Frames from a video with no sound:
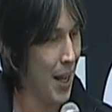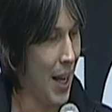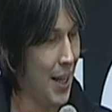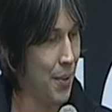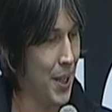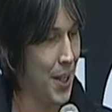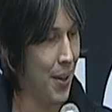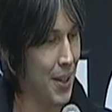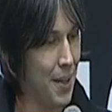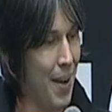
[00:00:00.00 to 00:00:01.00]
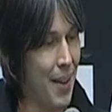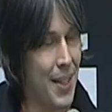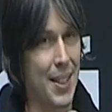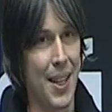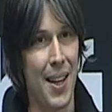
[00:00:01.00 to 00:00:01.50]
and we talked about
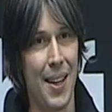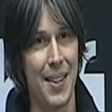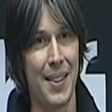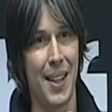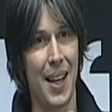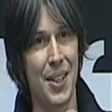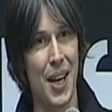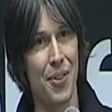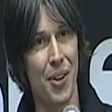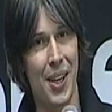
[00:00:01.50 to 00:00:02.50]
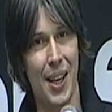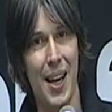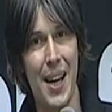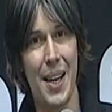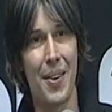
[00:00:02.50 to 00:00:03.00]
CERN and the Large Hadron
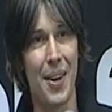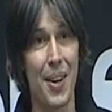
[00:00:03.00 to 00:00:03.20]
Collider and